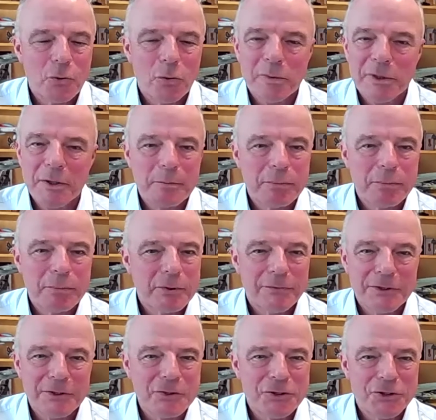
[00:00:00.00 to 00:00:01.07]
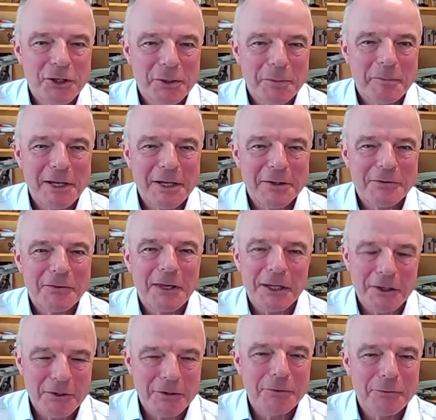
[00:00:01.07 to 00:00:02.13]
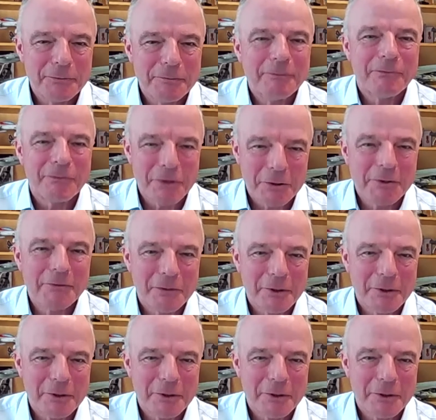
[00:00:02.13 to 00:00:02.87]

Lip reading: been a privilege, Matt. Thank you very, very